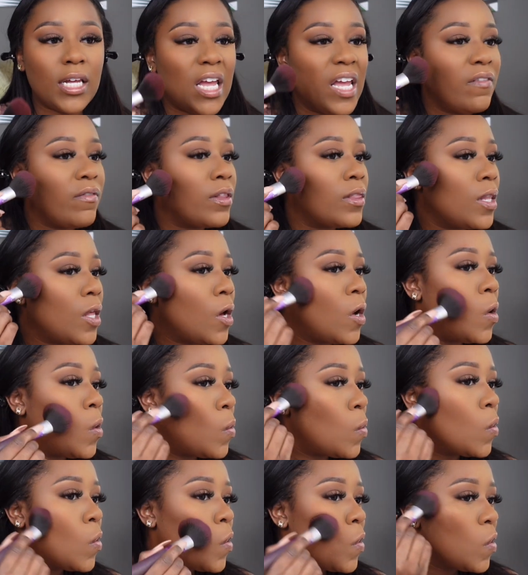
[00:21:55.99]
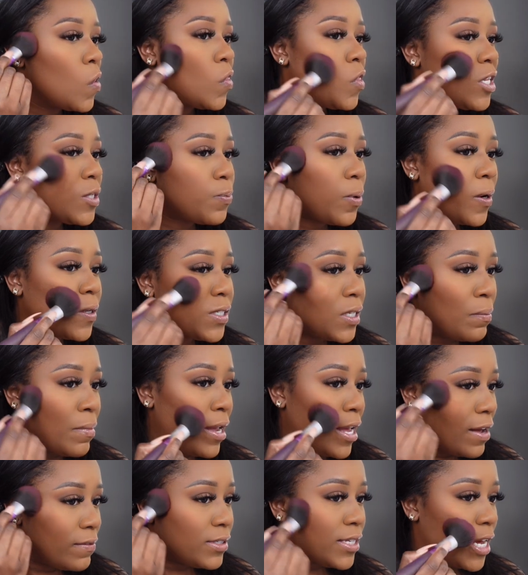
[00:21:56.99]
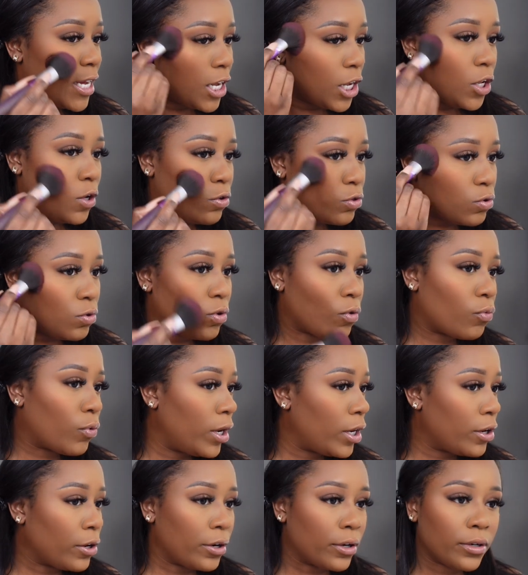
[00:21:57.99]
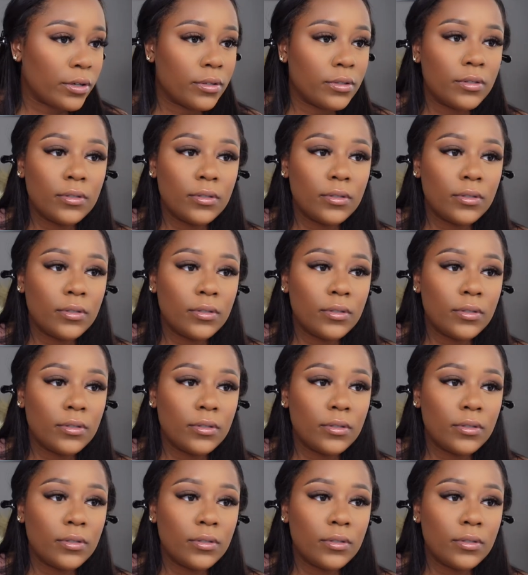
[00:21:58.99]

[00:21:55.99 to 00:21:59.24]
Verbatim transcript: even though this person may have taken you through the ringer,